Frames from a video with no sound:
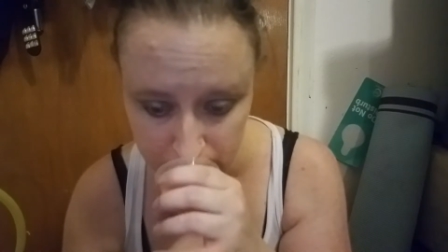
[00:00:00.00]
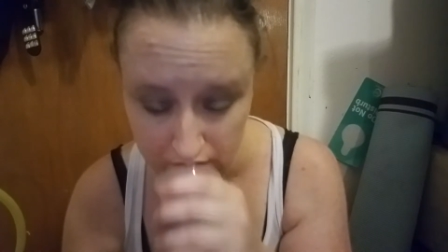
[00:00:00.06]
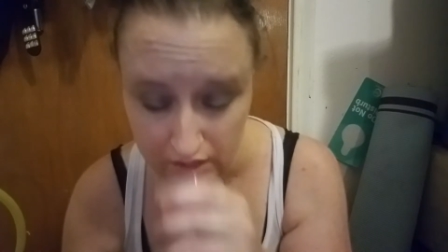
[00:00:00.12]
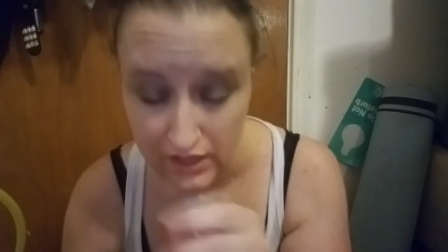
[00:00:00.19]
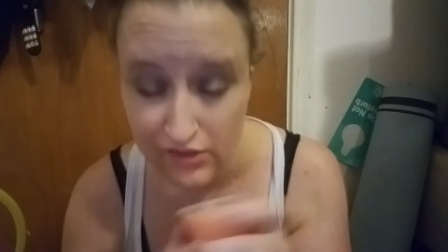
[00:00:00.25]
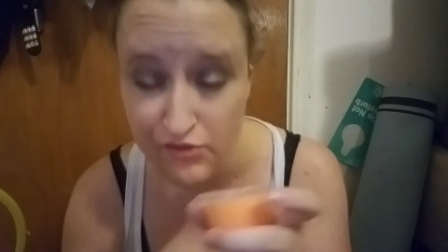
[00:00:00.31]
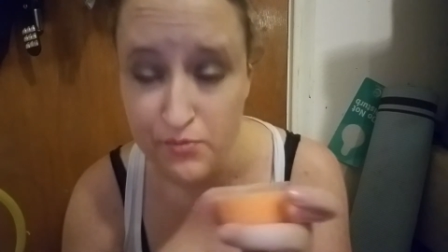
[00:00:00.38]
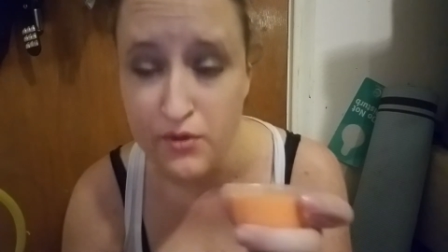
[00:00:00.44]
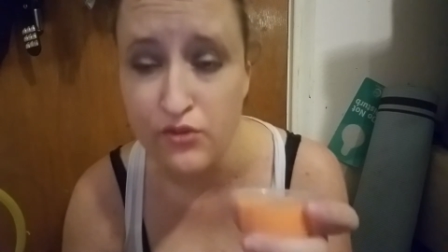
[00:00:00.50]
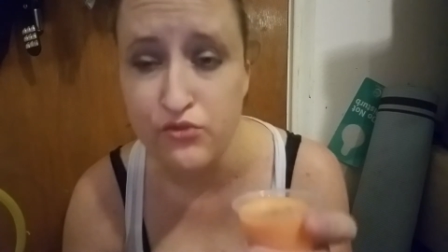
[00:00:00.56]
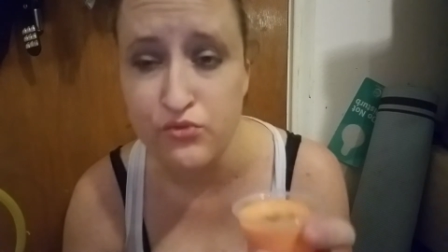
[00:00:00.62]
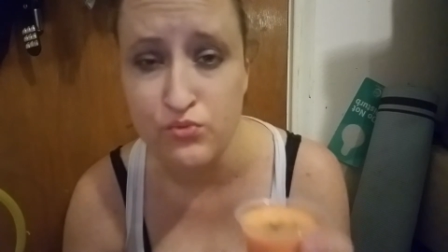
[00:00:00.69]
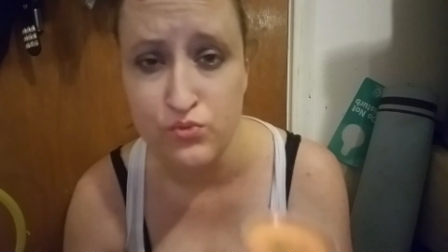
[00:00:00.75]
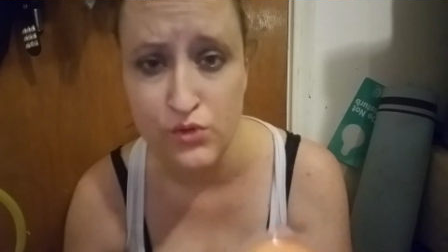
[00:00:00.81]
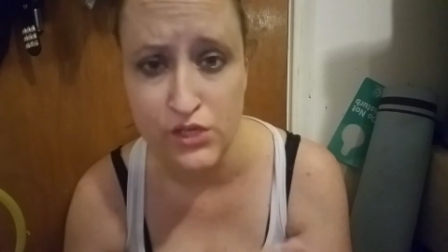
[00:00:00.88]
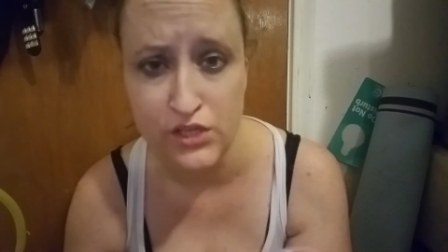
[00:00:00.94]
It smells
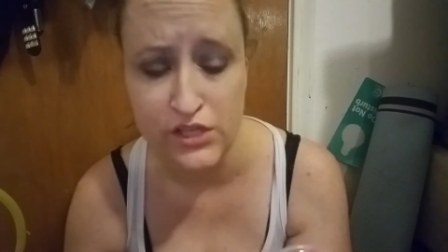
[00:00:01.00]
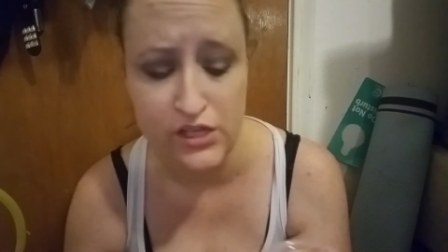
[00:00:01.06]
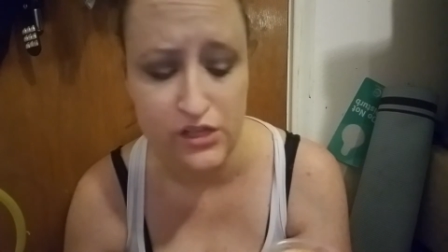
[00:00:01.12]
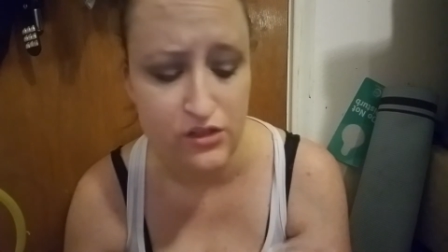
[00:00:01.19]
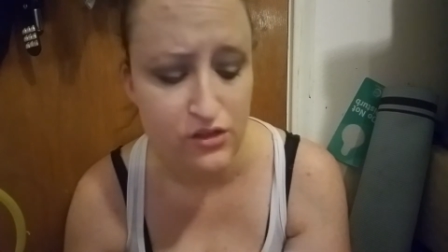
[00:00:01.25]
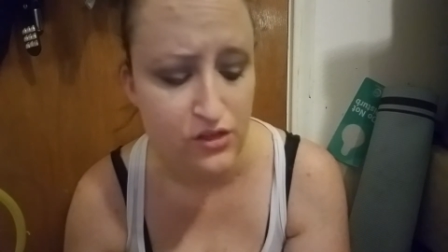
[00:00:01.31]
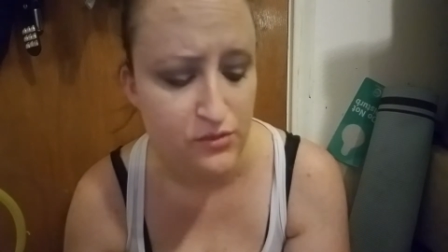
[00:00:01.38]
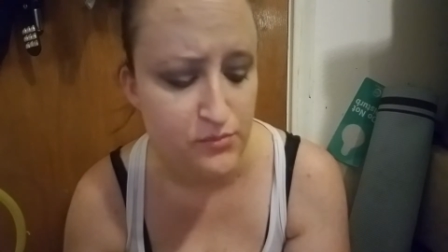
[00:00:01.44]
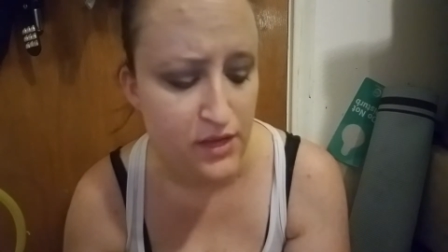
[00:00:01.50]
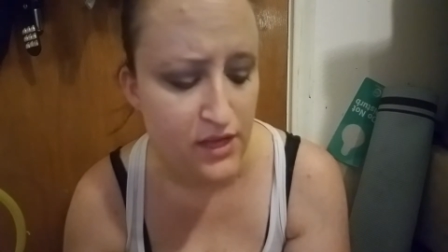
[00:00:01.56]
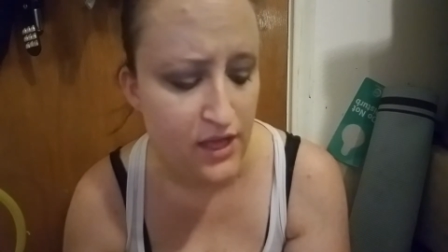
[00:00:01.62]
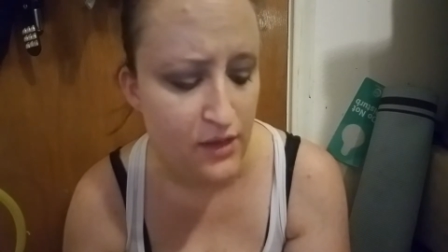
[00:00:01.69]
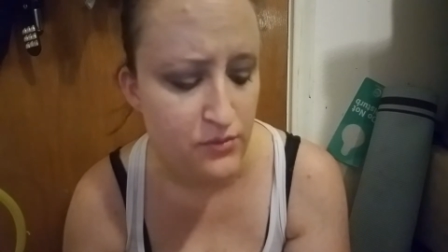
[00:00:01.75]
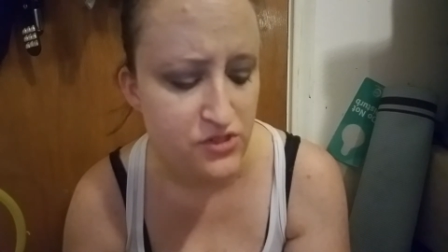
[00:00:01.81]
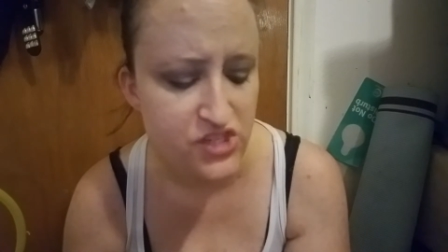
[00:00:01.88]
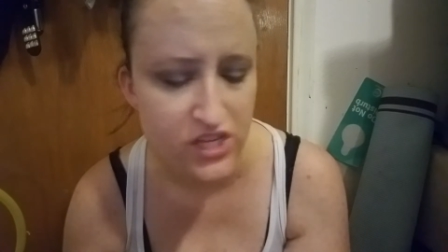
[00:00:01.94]
really good, man.
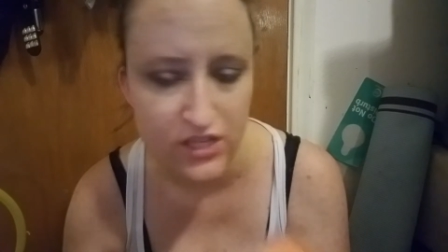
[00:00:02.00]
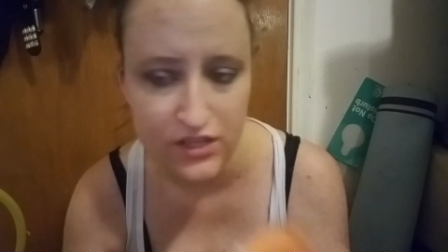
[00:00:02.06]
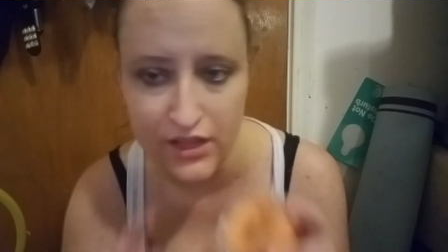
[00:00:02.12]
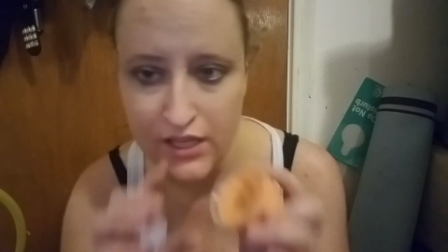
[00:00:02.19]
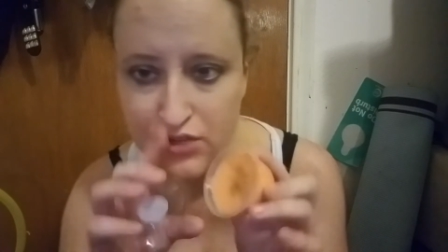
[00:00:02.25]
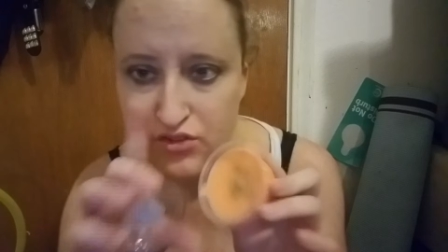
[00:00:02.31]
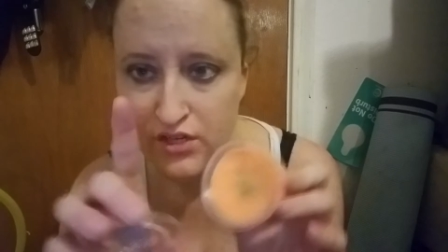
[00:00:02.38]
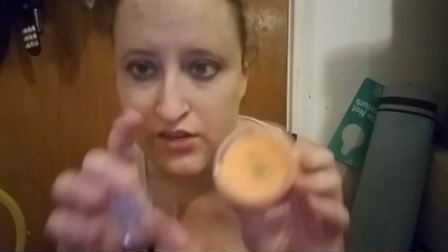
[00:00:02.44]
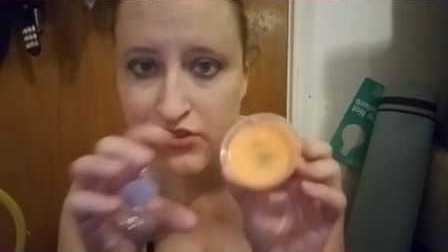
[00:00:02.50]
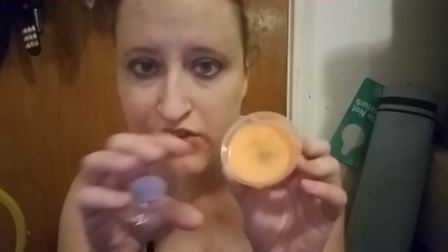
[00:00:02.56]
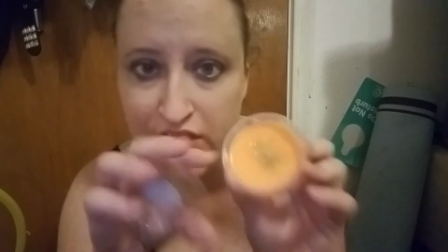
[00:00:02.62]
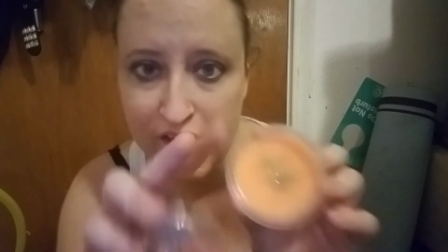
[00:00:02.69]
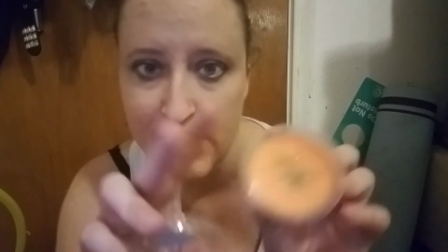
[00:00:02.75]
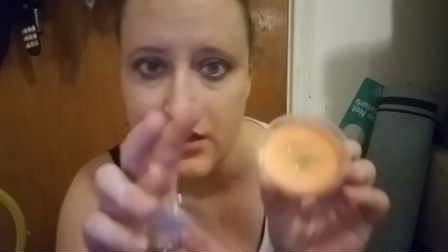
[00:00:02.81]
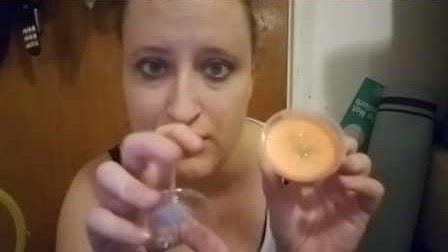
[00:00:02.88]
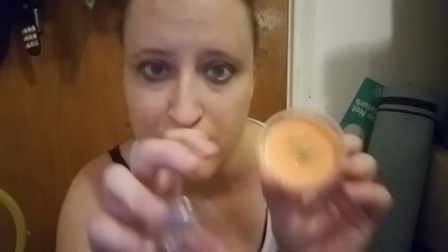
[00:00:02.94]
I wish I could like
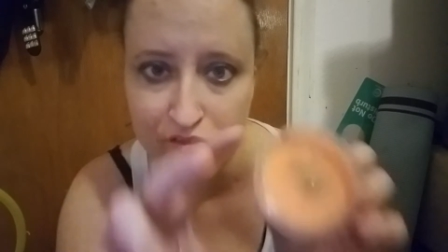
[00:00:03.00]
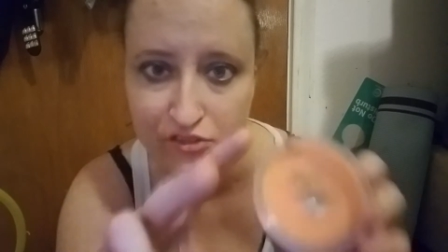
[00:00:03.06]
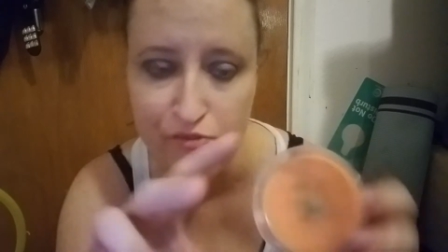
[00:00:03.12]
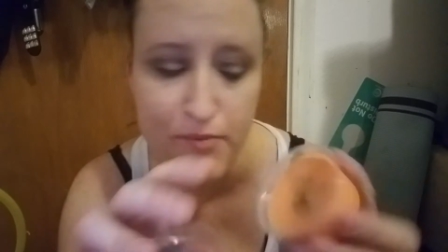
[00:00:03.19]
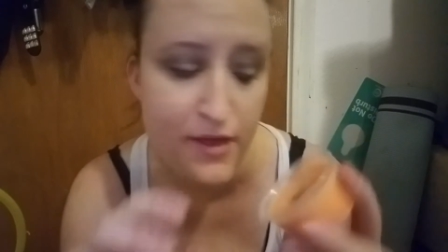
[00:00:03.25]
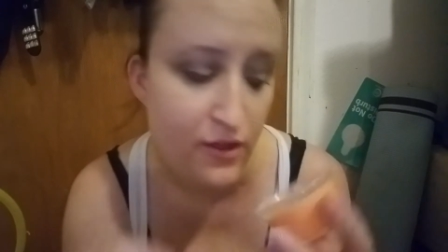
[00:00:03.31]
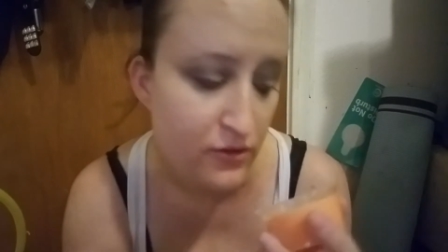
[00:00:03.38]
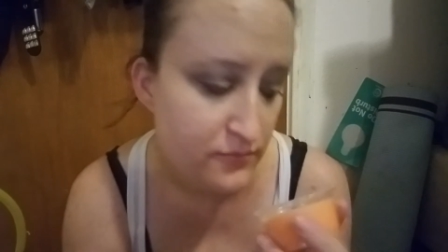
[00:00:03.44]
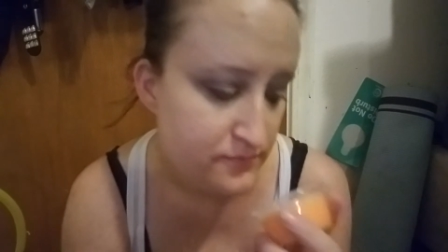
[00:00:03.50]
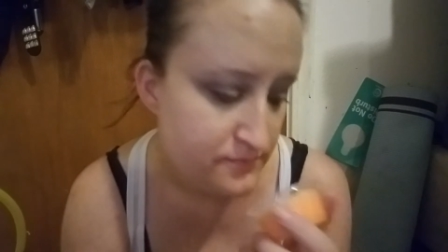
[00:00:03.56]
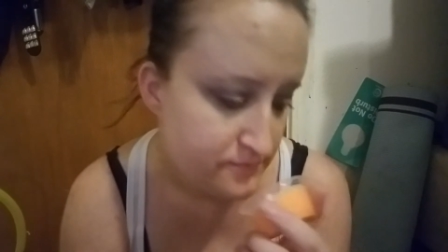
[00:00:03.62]
translate smell.